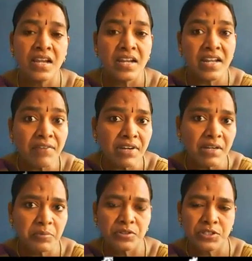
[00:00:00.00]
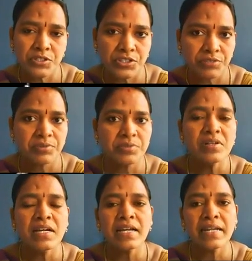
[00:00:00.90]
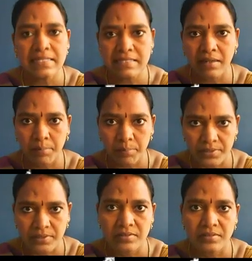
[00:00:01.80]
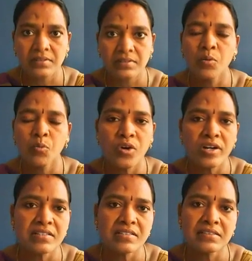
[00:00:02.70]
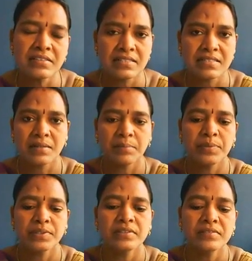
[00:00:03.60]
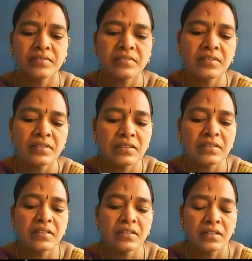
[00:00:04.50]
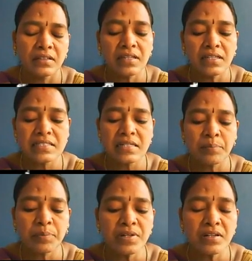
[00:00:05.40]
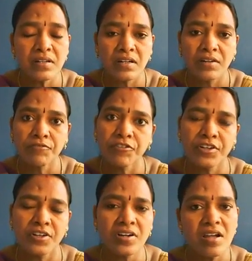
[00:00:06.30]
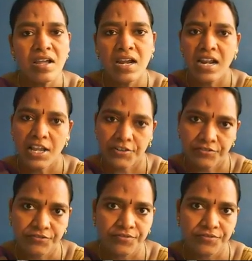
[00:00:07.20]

Now I am going to give you an example. What is that example? The example for your life.